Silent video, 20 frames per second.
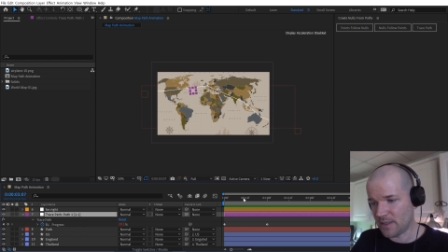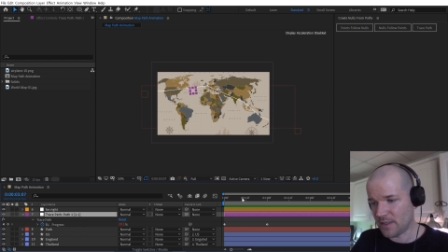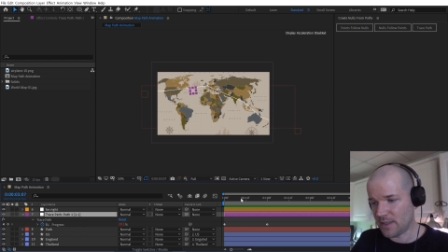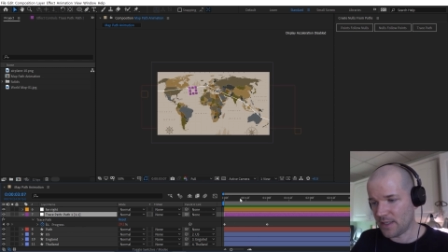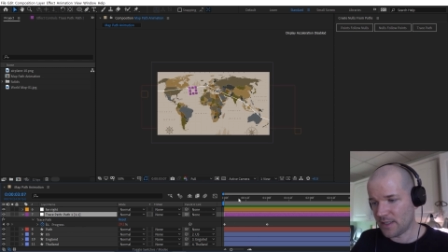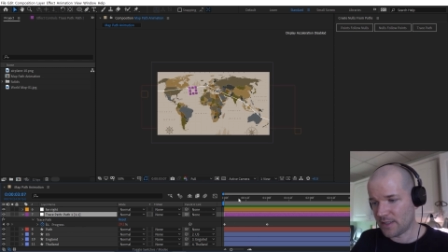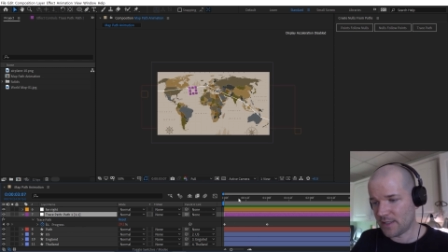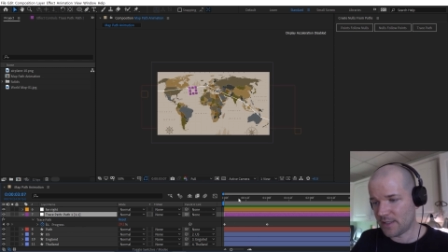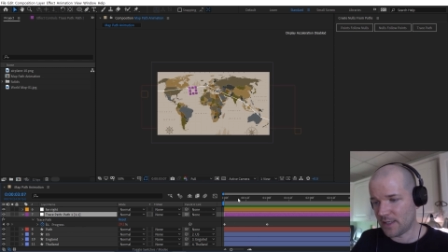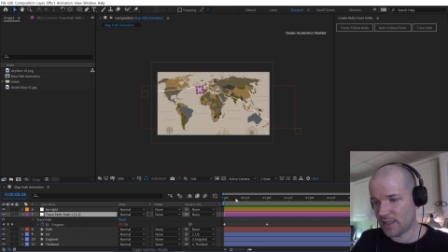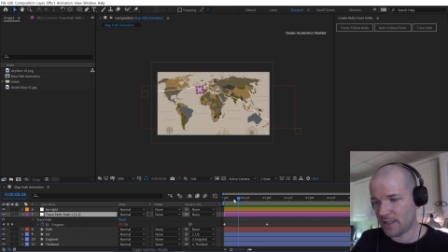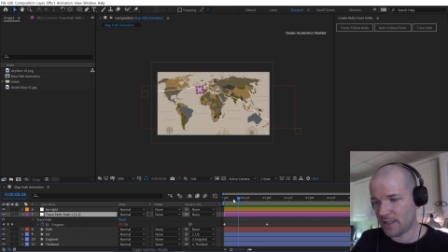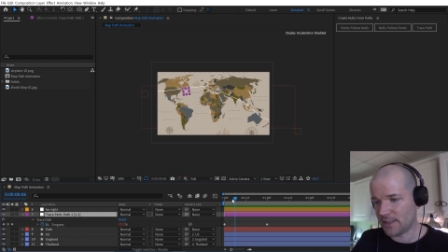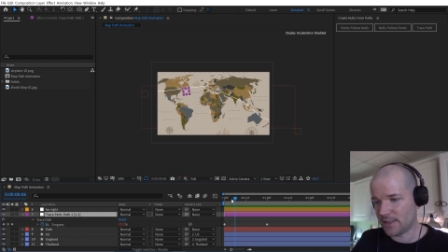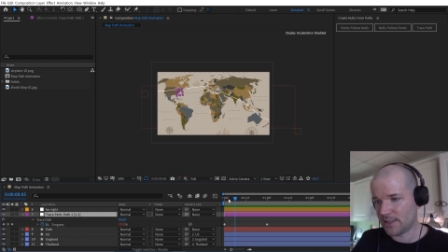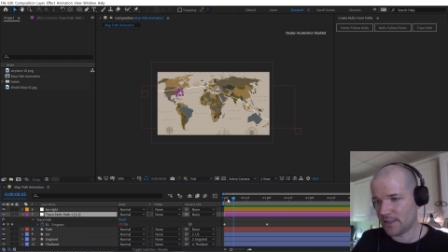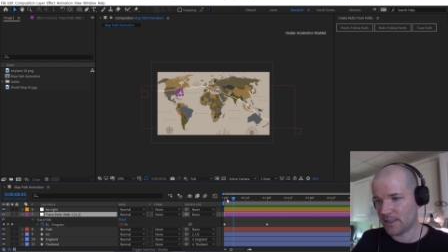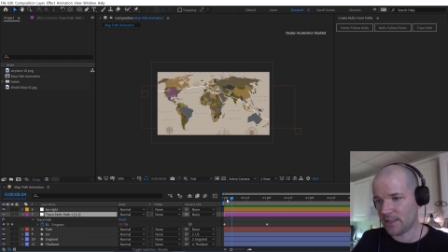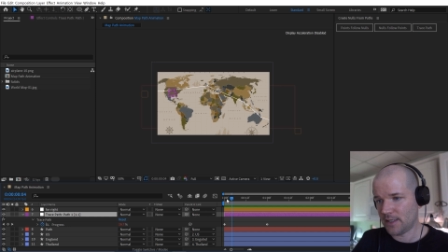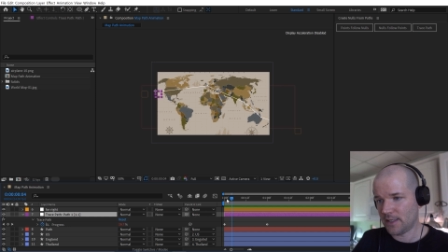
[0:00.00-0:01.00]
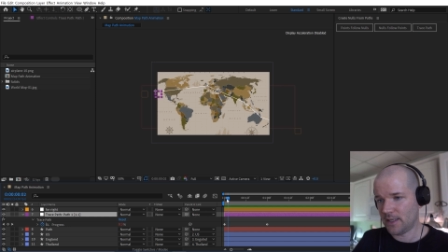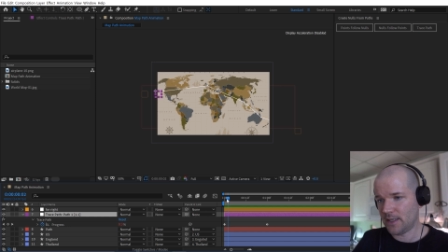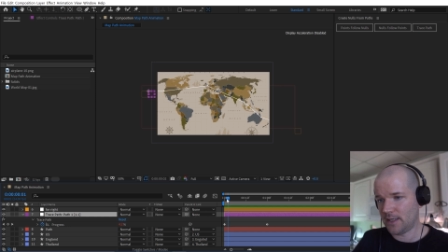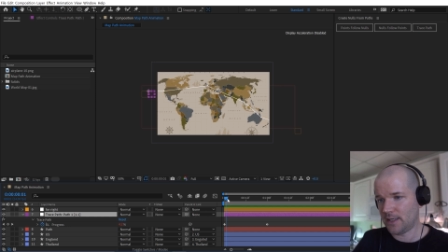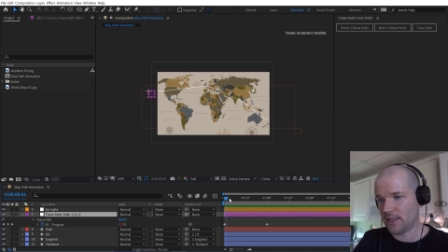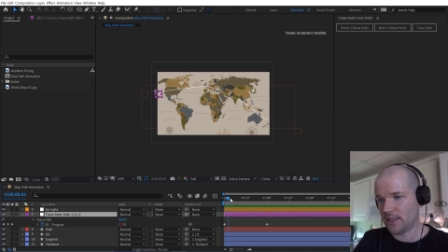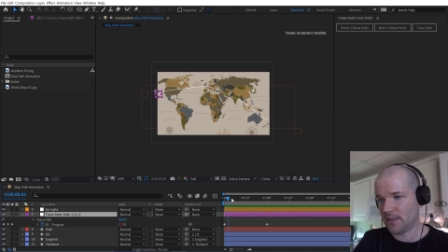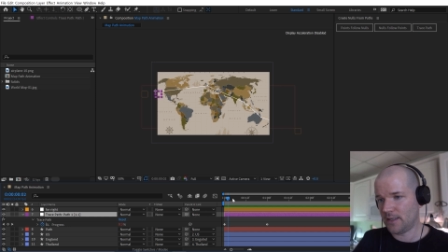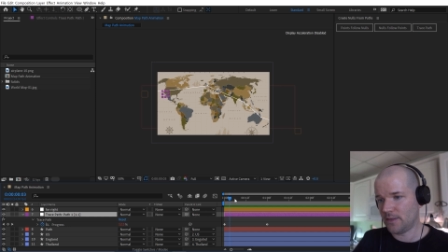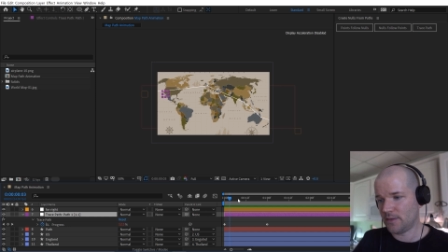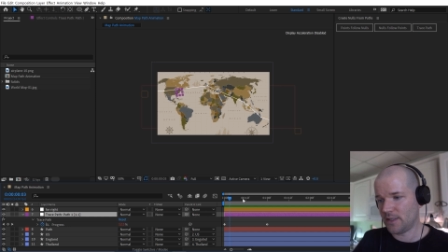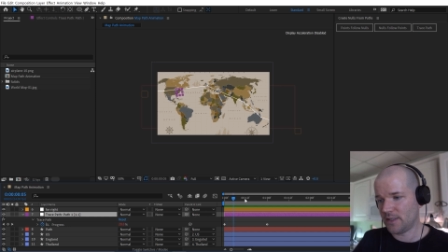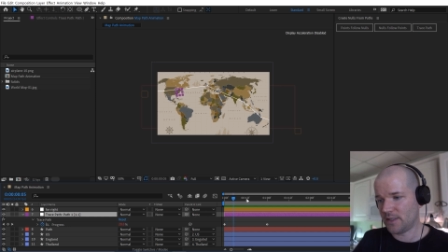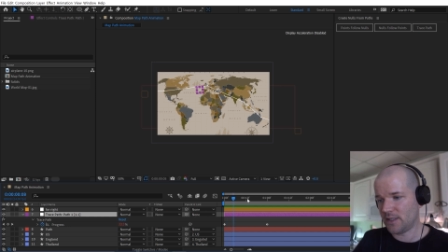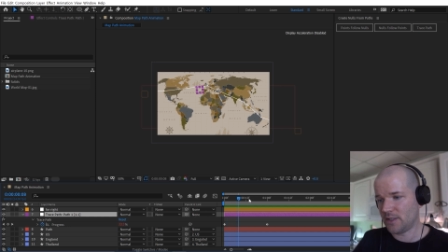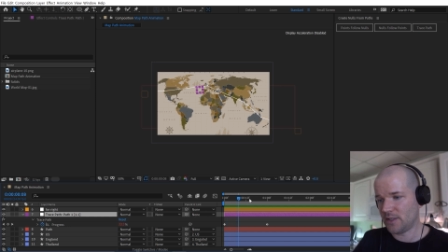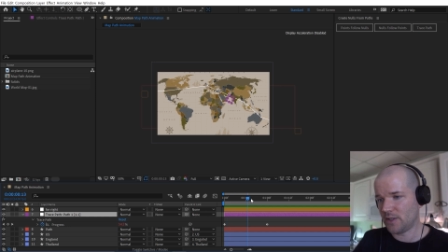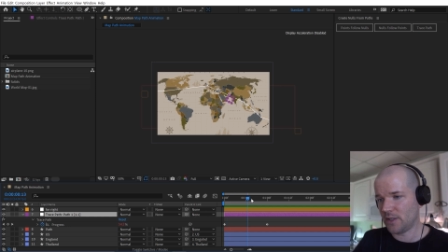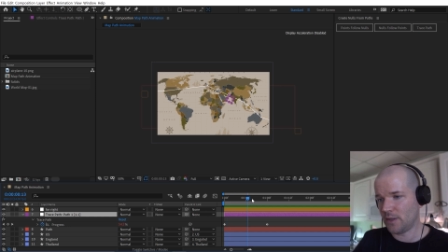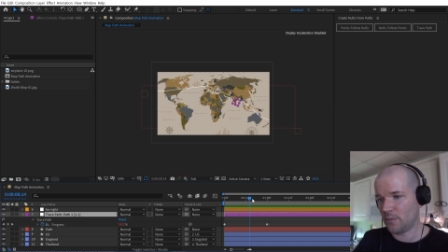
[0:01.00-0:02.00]
and this is uh,
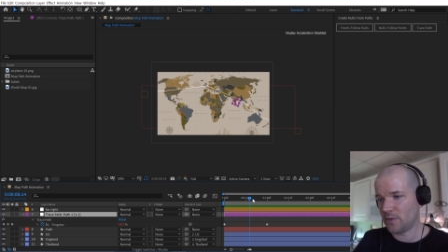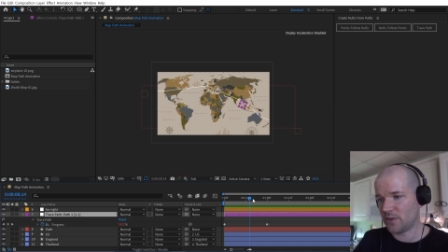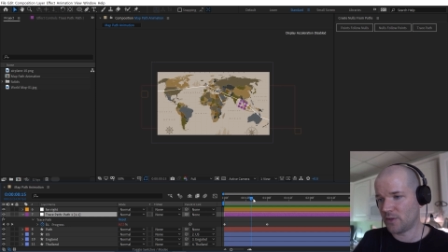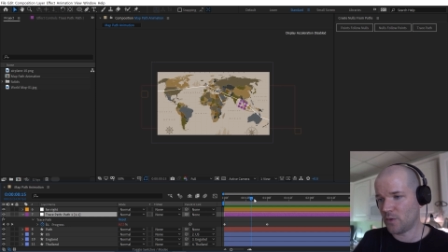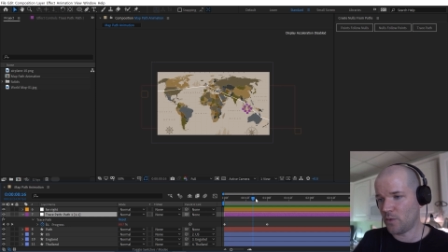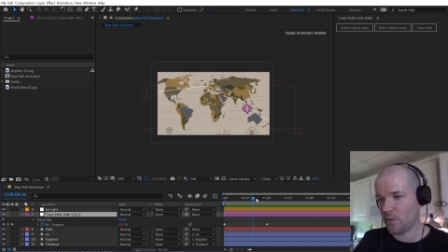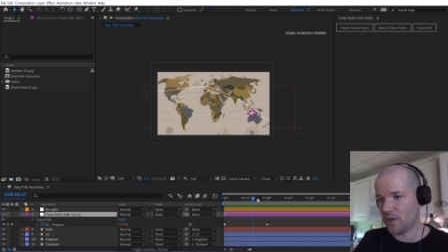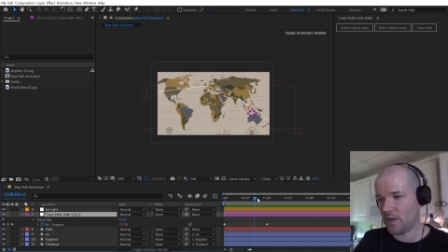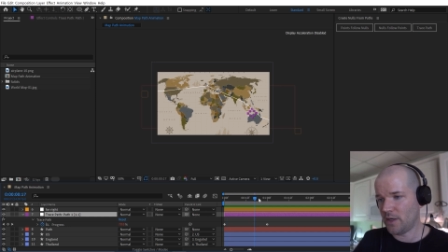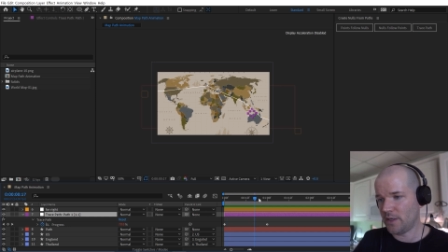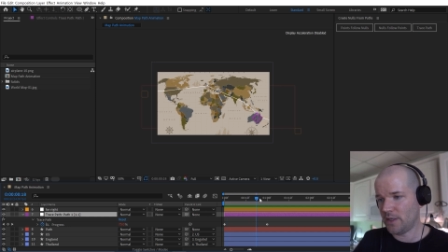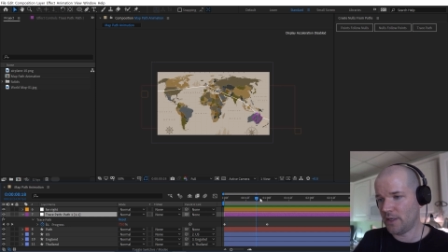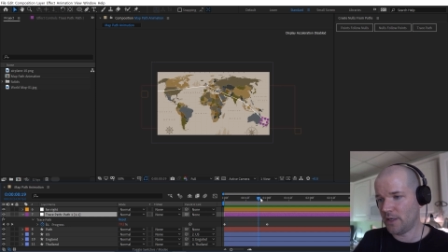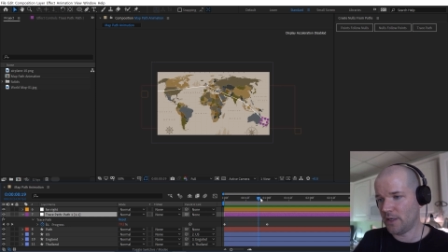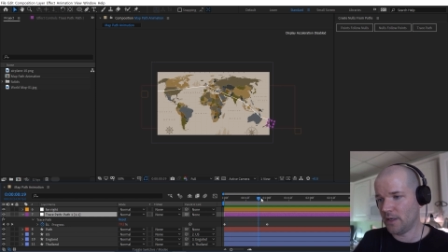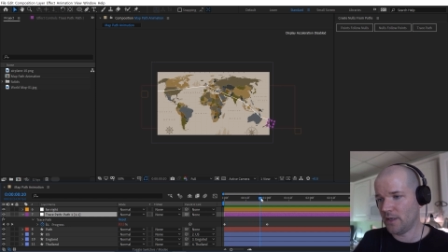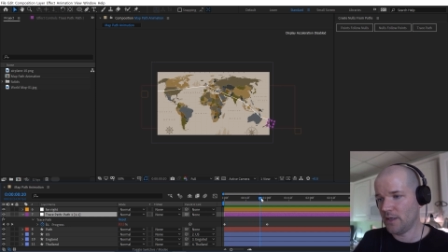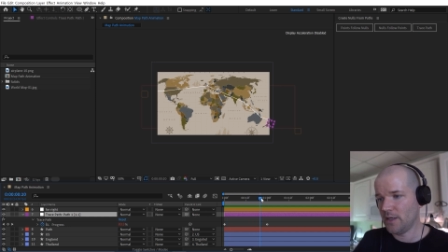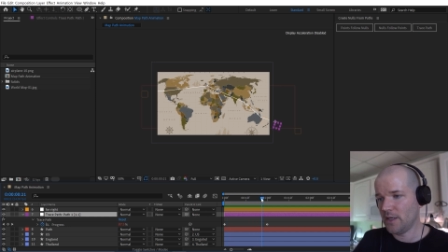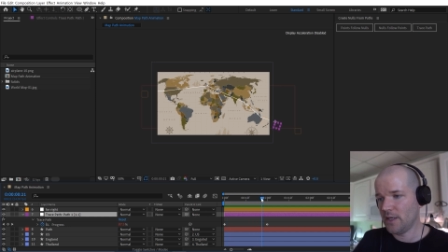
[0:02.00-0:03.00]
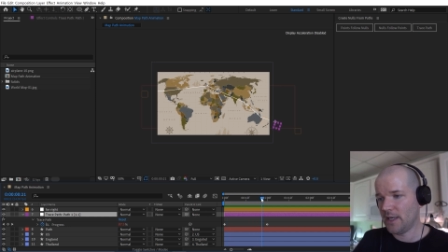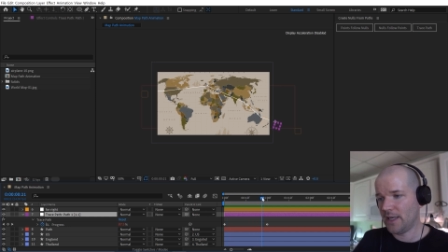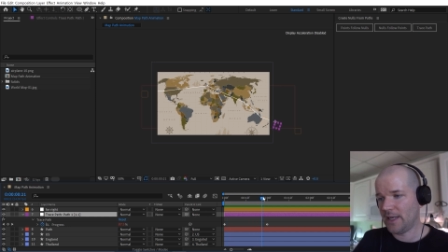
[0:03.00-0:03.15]
essentially what's going on here.